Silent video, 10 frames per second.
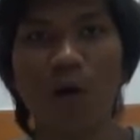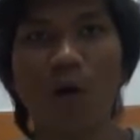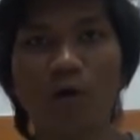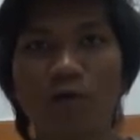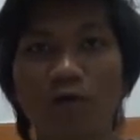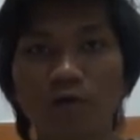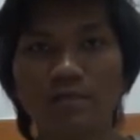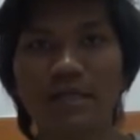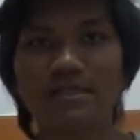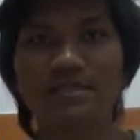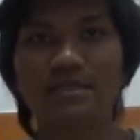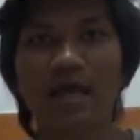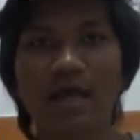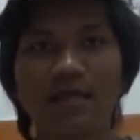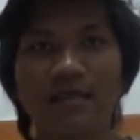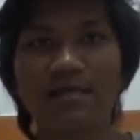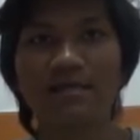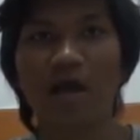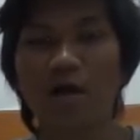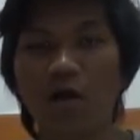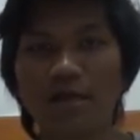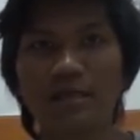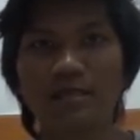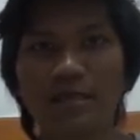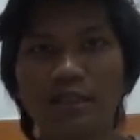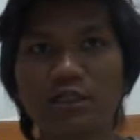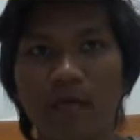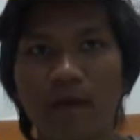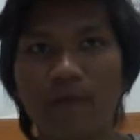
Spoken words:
or contains that connect each